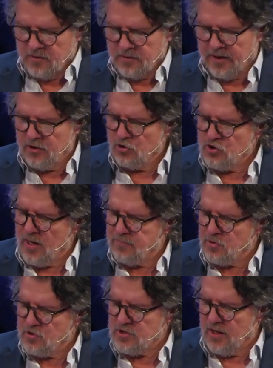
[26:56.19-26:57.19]
Daniel
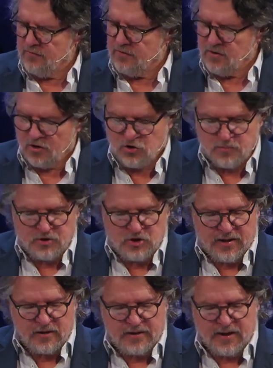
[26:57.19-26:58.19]
chapter 7, or excuse me,
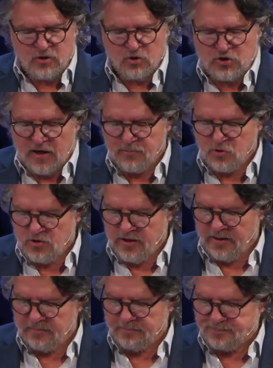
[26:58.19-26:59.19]
Jan, Daniel chapter
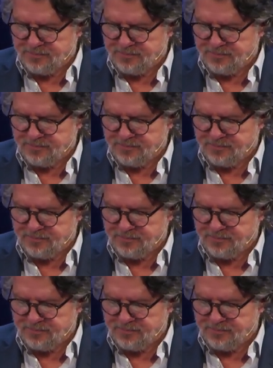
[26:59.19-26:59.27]
10.